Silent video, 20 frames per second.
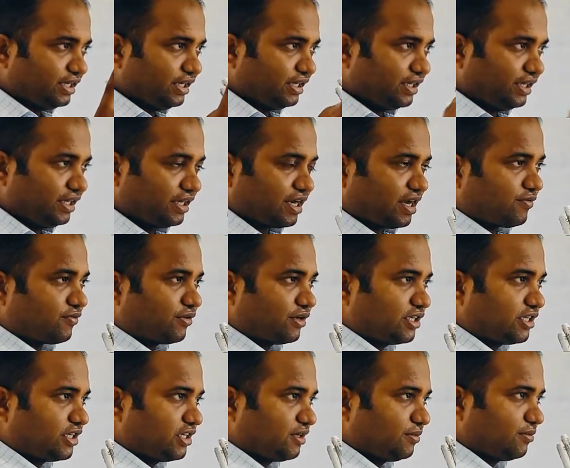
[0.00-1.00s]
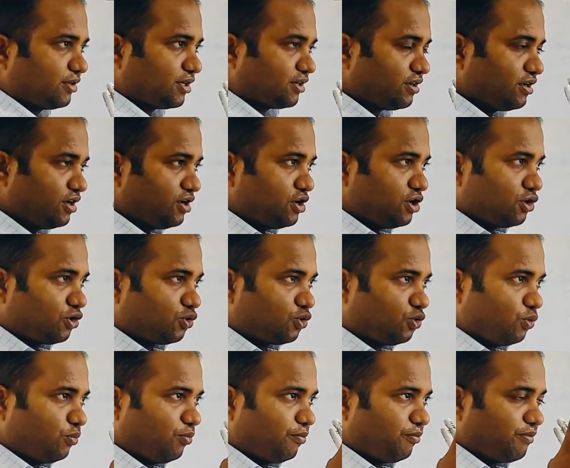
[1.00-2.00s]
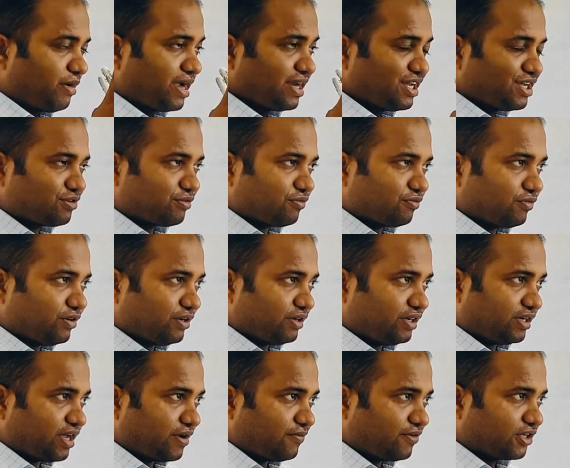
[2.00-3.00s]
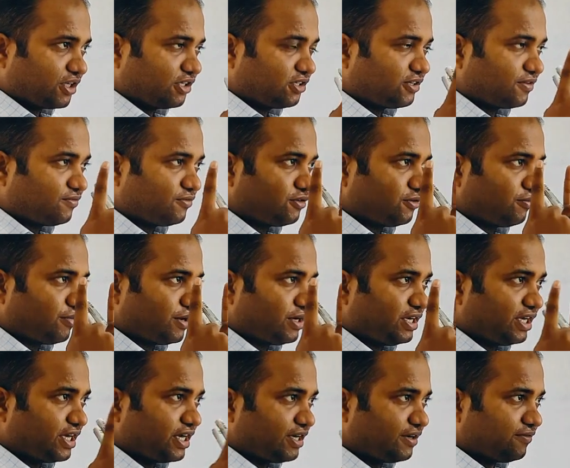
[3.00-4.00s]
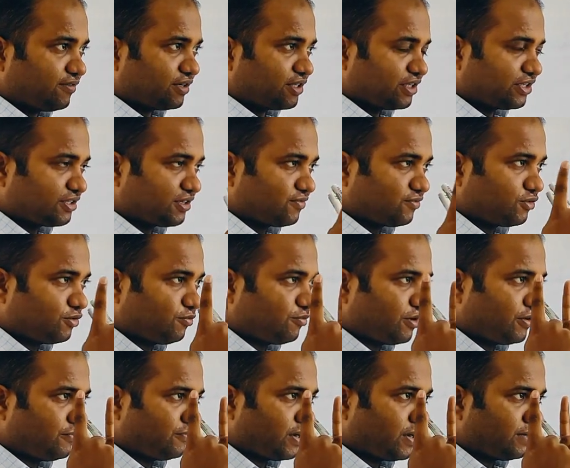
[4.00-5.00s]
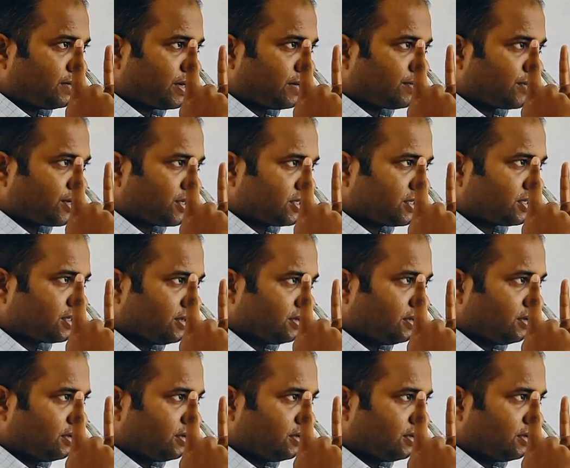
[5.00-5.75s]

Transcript: near at 40 centimeter, 2 minus divergence of 2 point, negative vergence of 2.5 diopter is